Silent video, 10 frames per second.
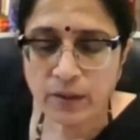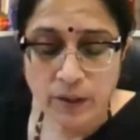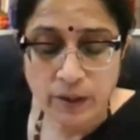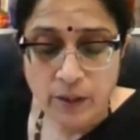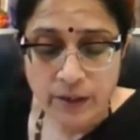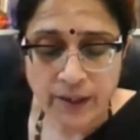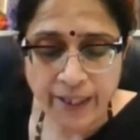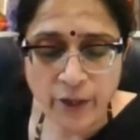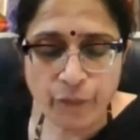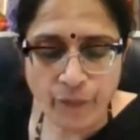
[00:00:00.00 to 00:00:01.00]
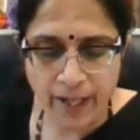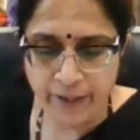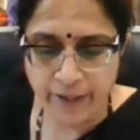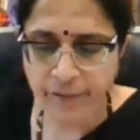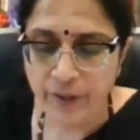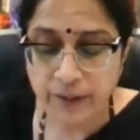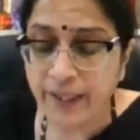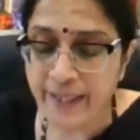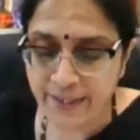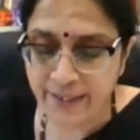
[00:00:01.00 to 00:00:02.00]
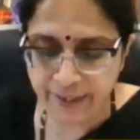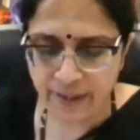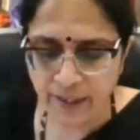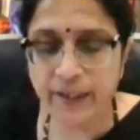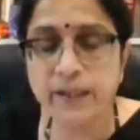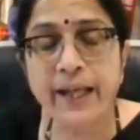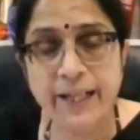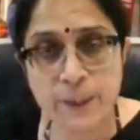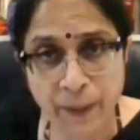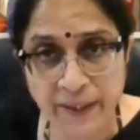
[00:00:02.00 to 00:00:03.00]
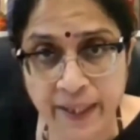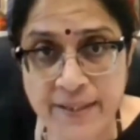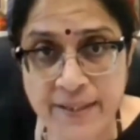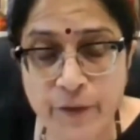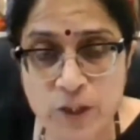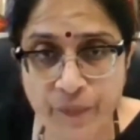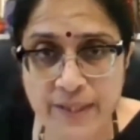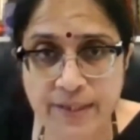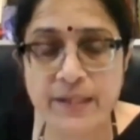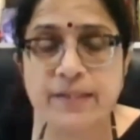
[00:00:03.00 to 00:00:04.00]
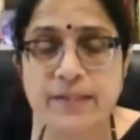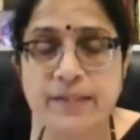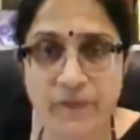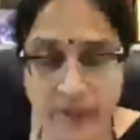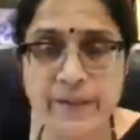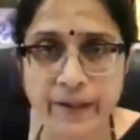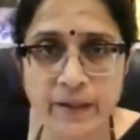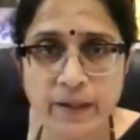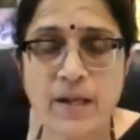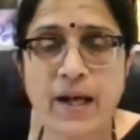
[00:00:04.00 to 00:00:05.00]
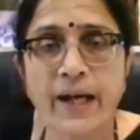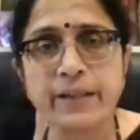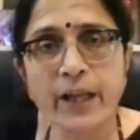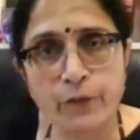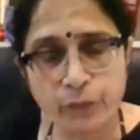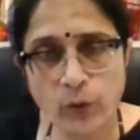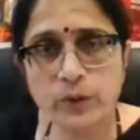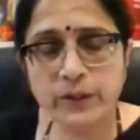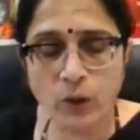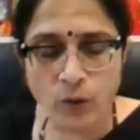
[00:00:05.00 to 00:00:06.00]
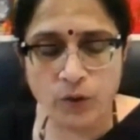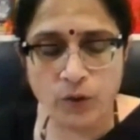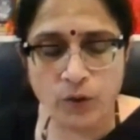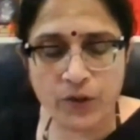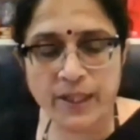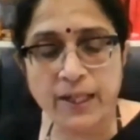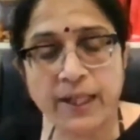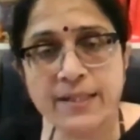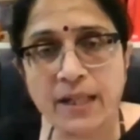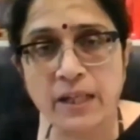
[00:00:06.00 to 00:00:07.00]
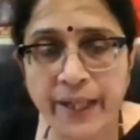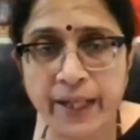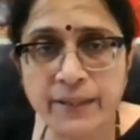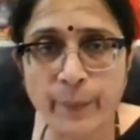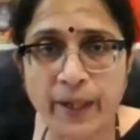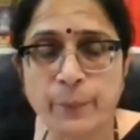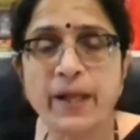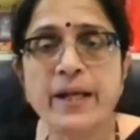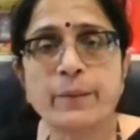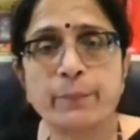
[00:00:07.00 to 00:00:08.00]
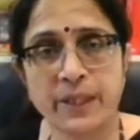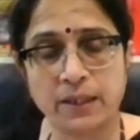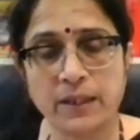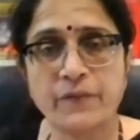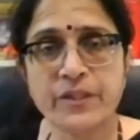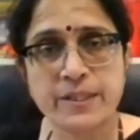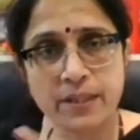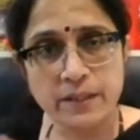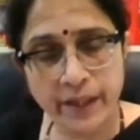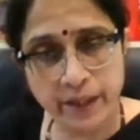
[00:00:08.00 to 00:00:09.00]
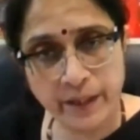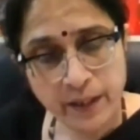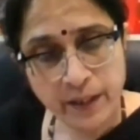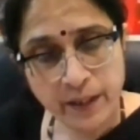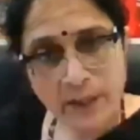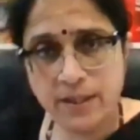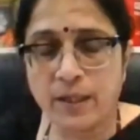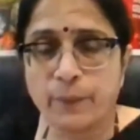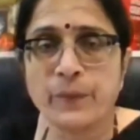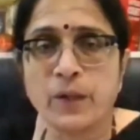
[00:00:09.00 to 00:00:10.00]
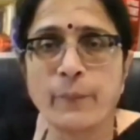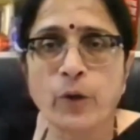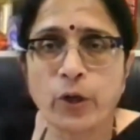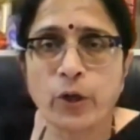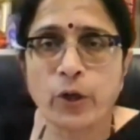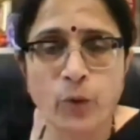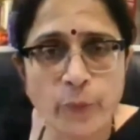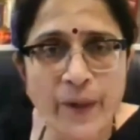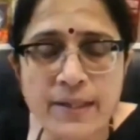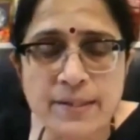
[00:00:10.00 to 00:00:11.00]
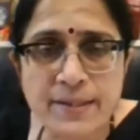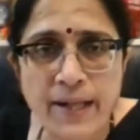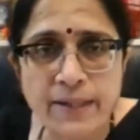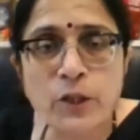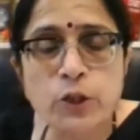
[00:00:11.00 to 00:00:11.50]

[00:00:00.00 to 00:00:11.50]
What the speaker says: 35, 36, and expectancy was fixed at 70. And therefore, the court said, at least I will take the multiplier method, which is in the Motor Vehicles Act, and took